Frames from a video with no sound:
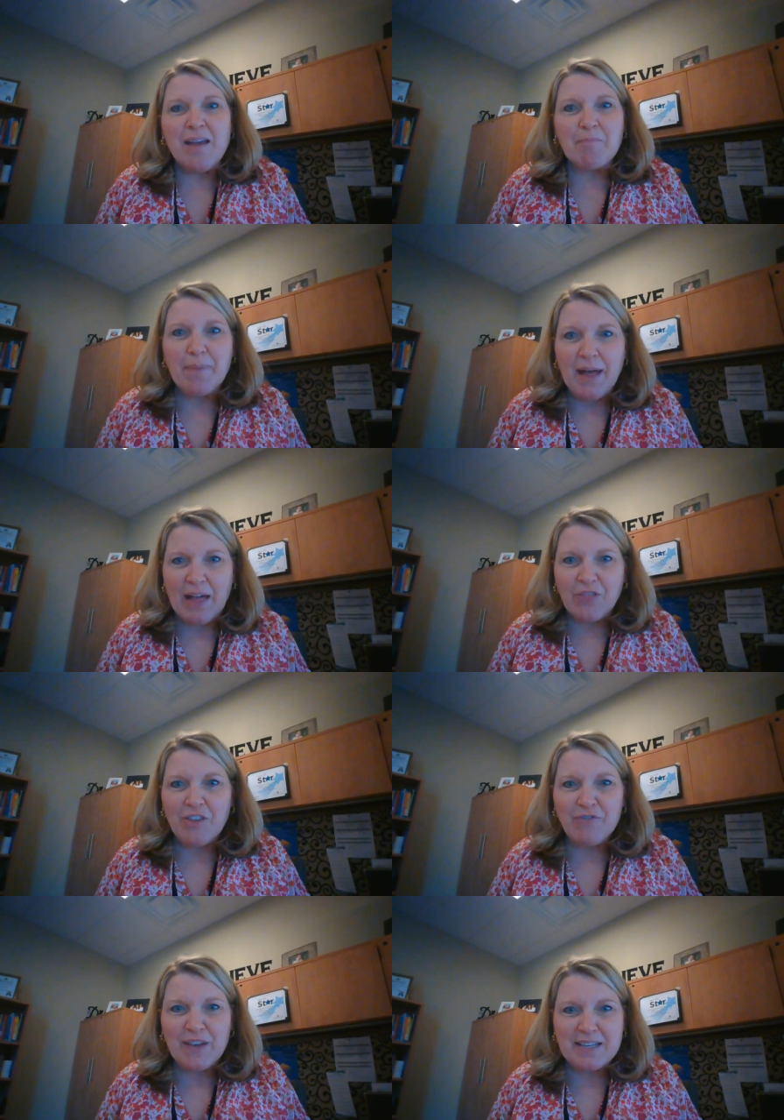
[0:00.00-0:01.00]
But
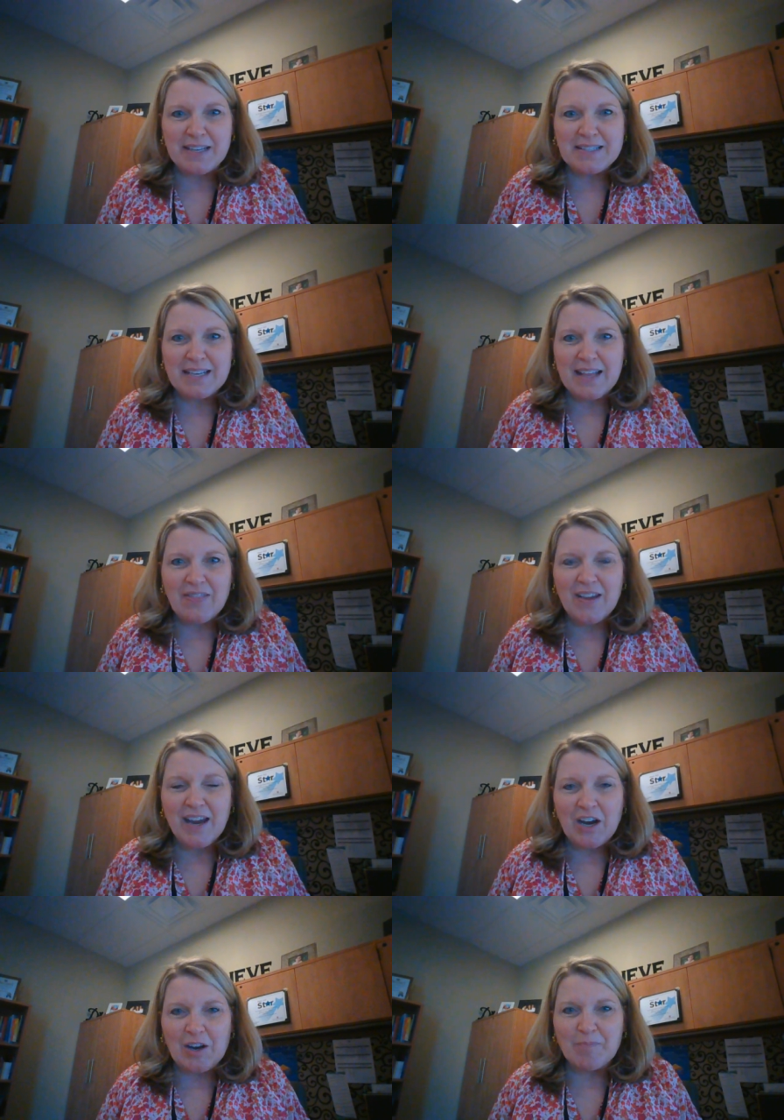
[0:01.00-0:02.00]
the fun doesn't end
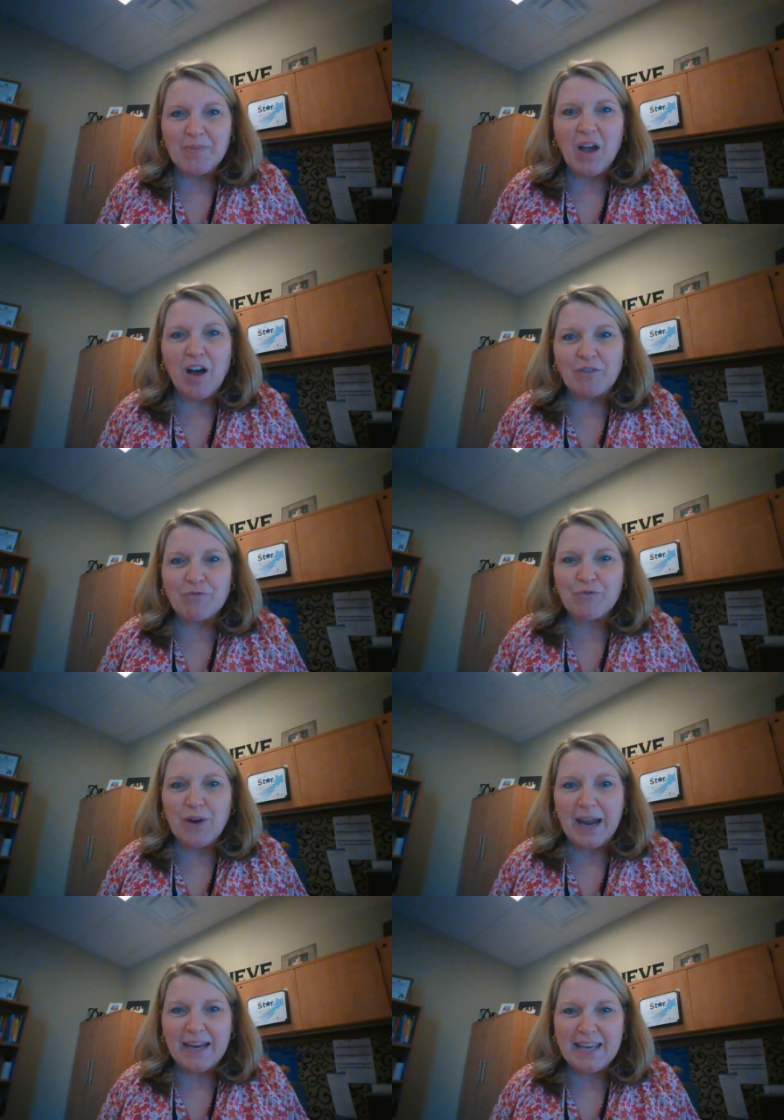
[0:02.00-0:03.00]
there. On
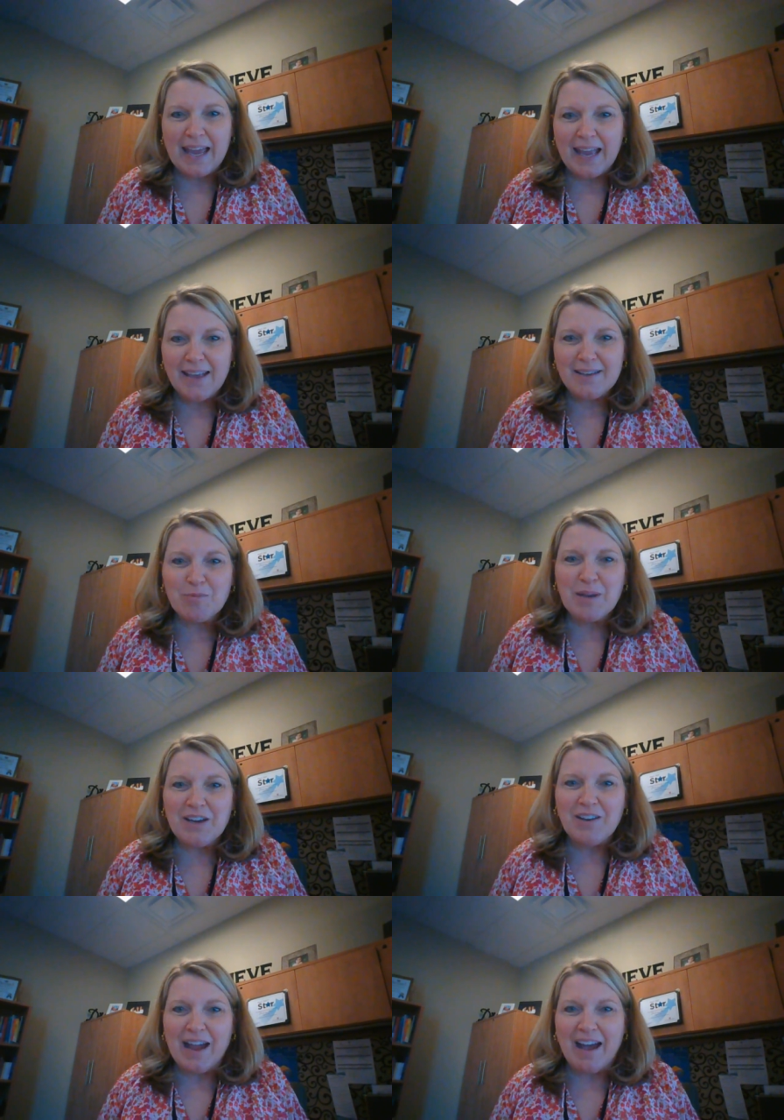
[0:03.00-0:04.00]
Friday,
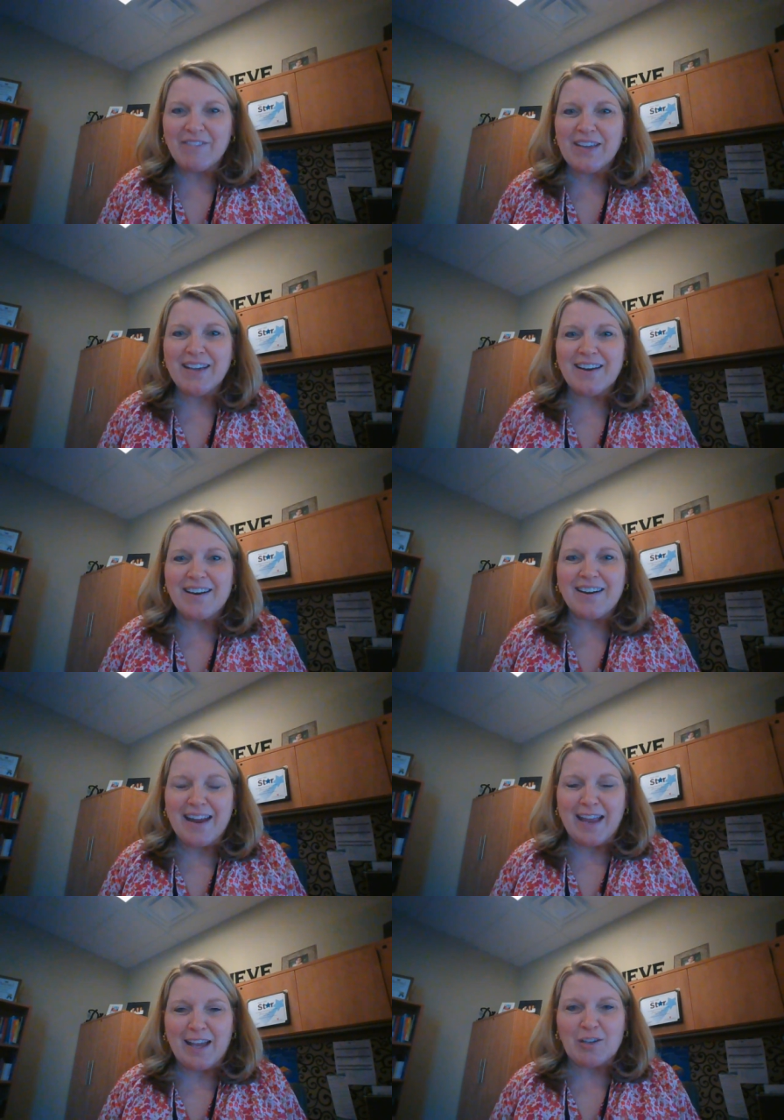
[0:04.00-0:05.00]
we are having our
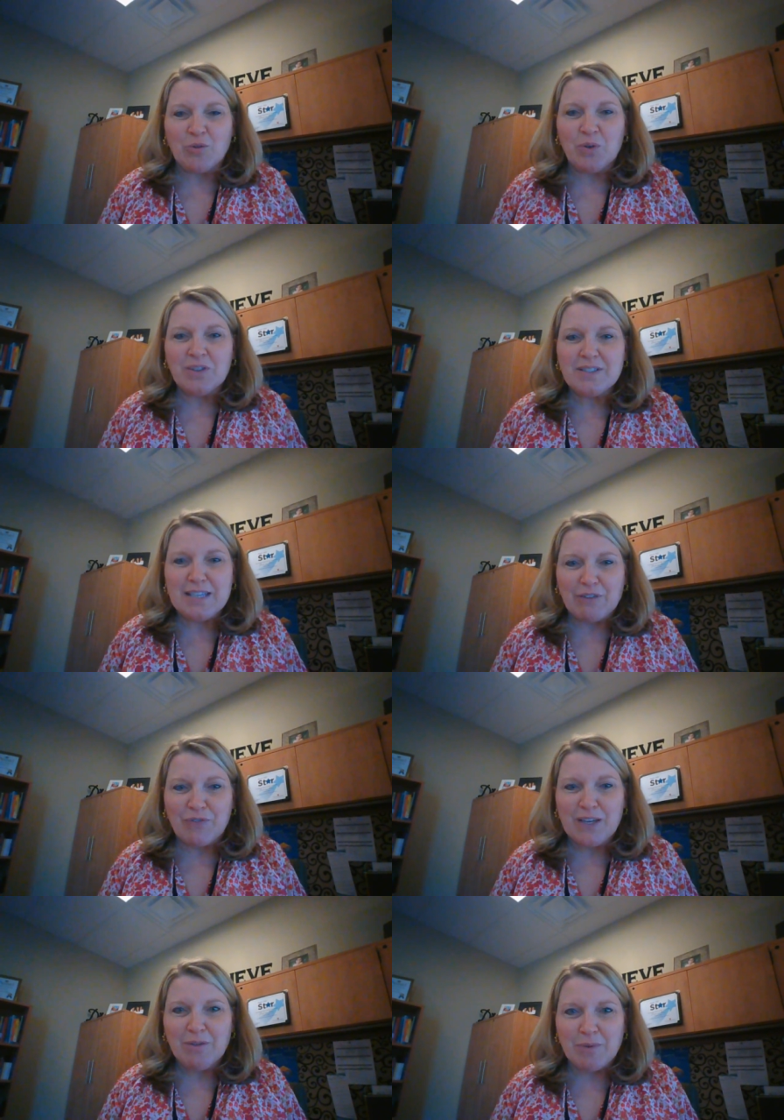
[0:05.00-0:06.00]
annual
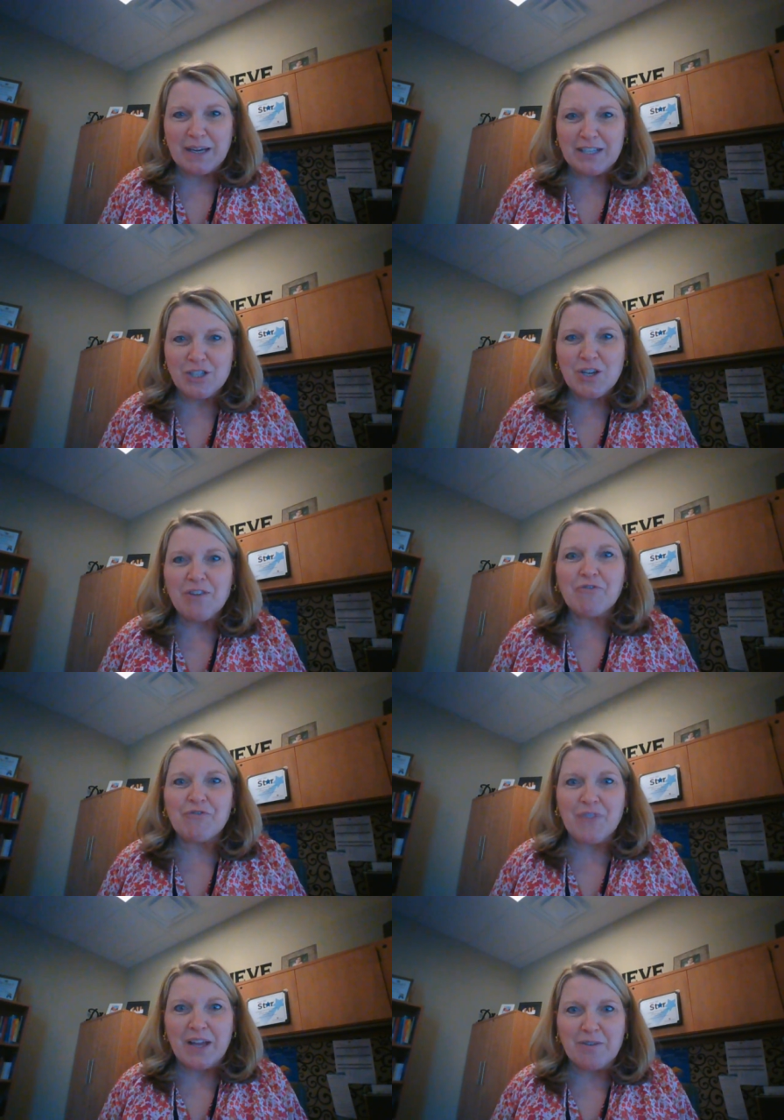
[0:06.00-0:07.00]
Tiffany Ridge
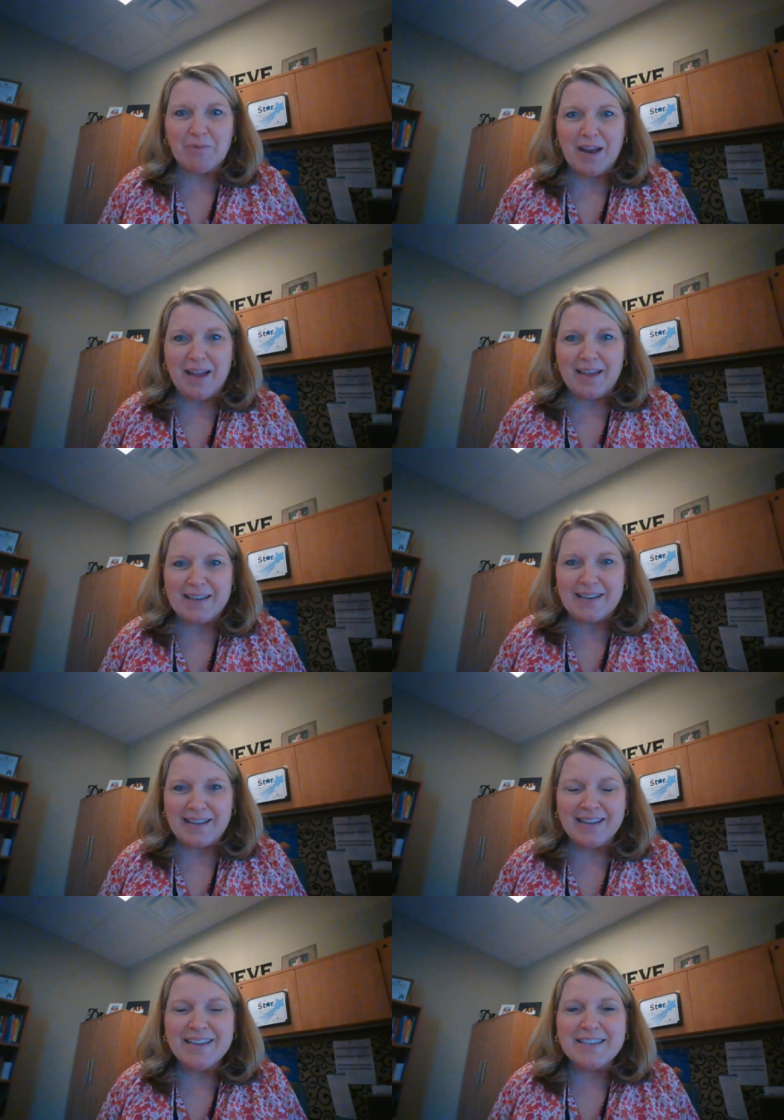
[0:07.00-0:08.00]
Fun Run.